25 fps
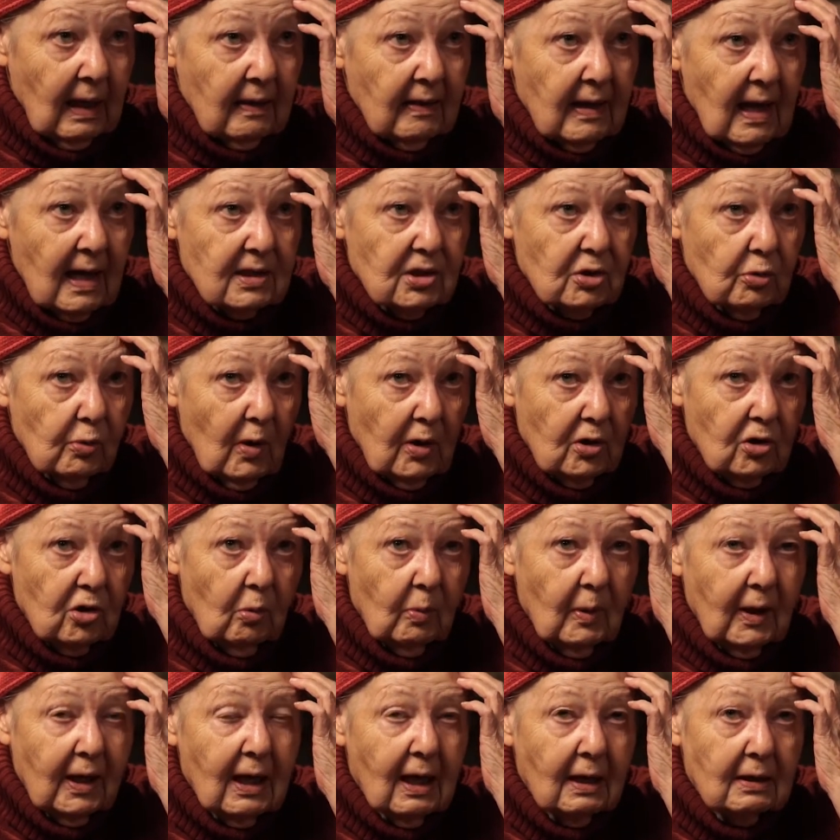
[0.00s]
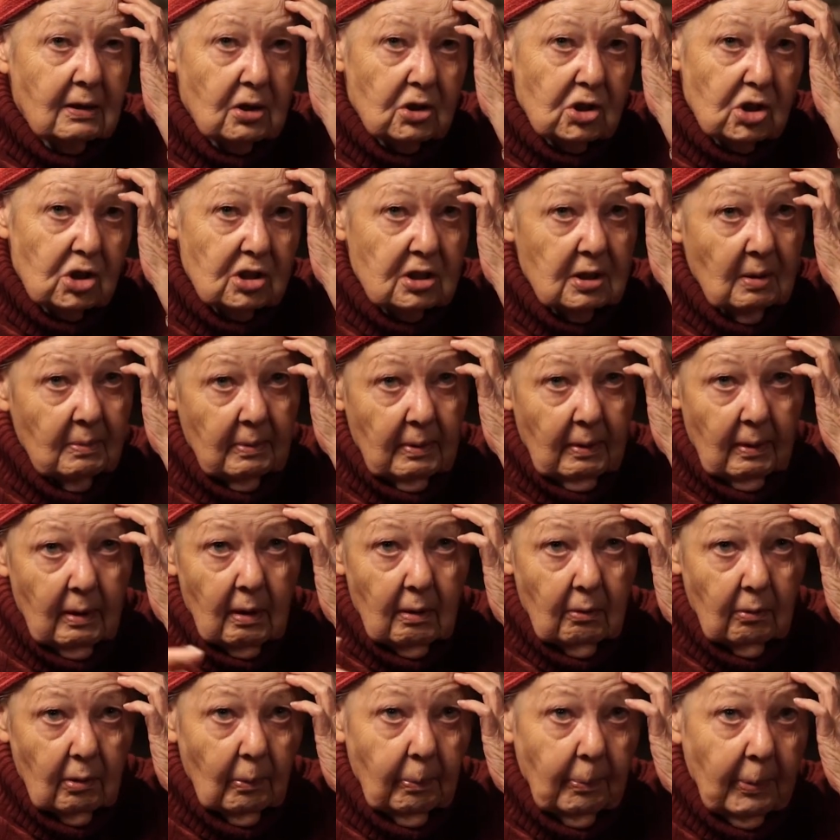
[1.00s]
That's when you begin to just
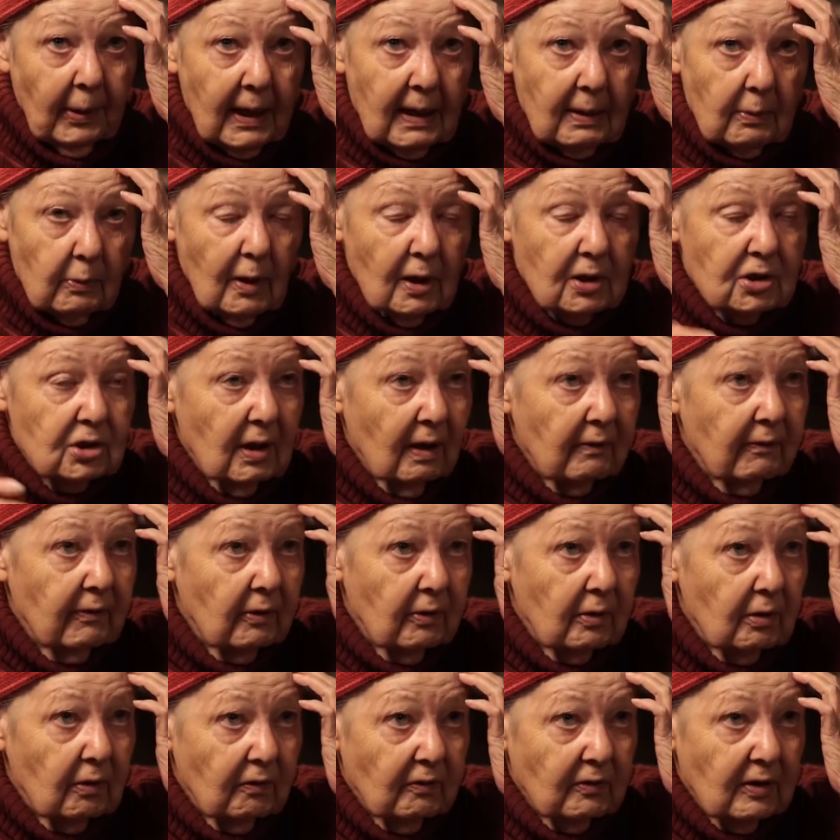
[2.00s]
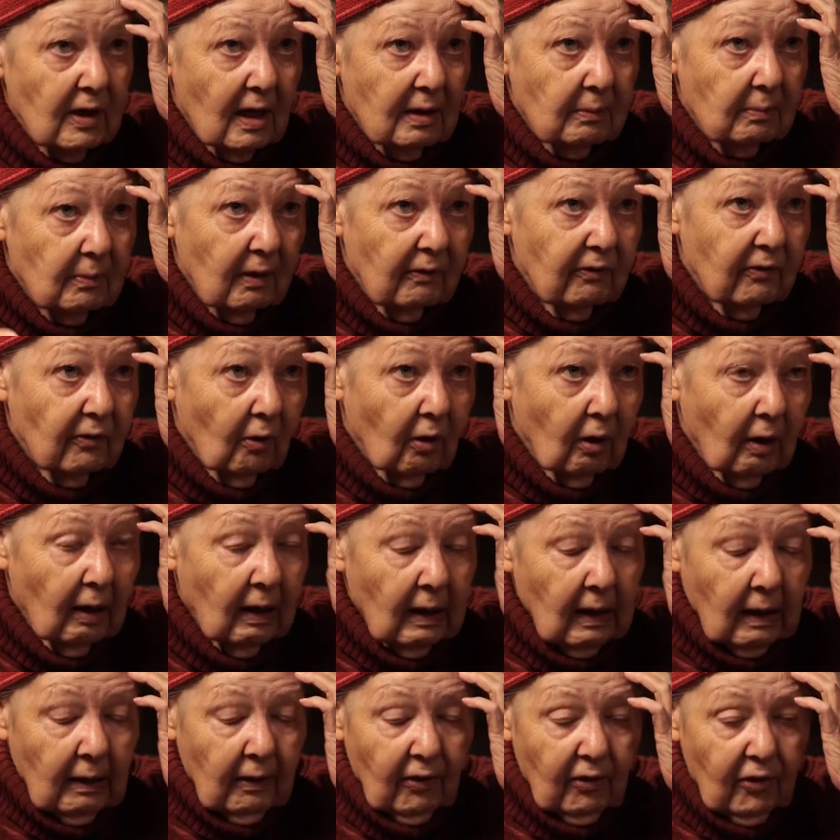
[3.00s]
repeat whatever you've done before
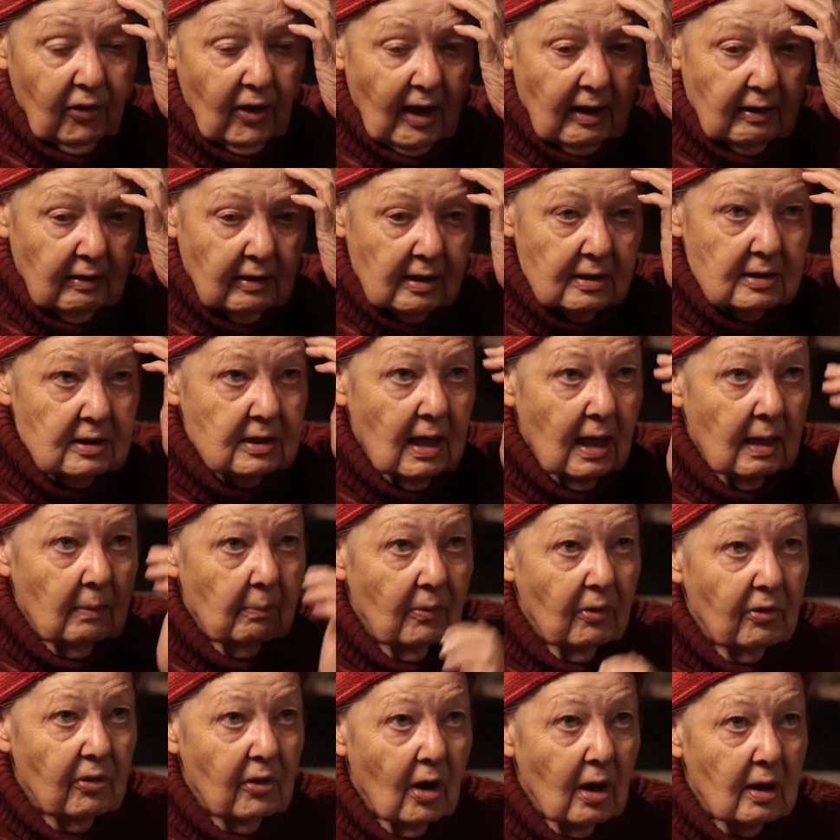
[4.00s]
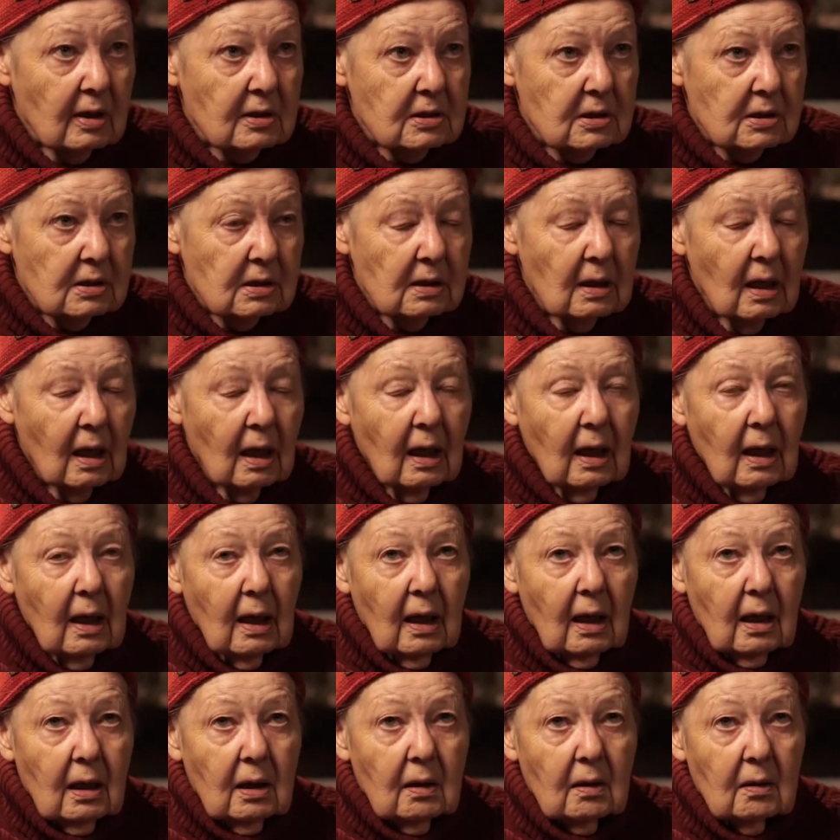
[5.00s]
and think the same thoughts and
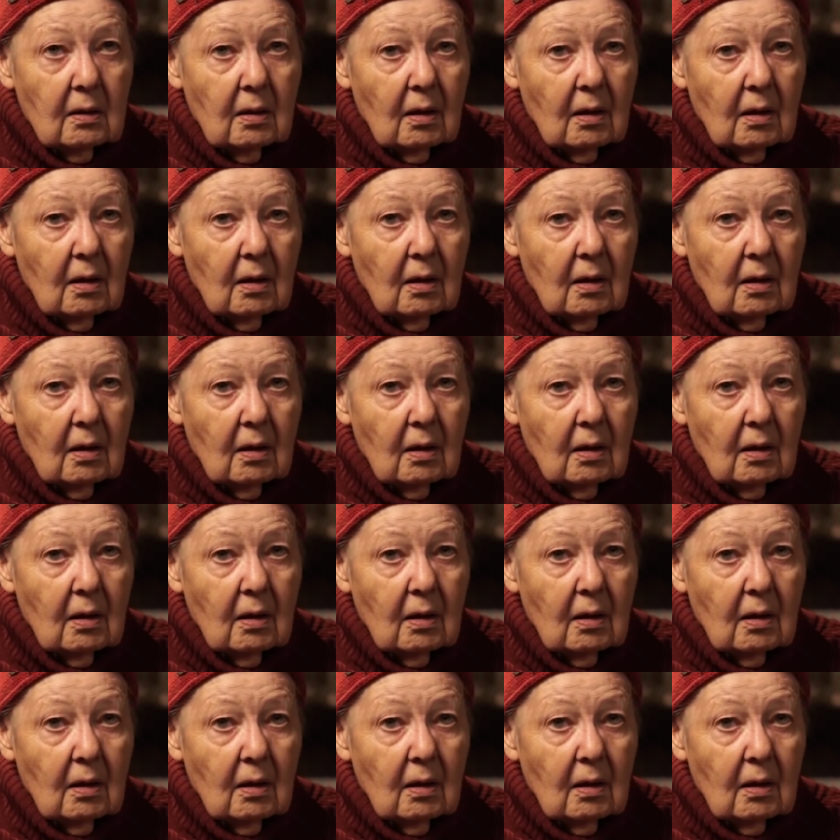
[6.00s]
you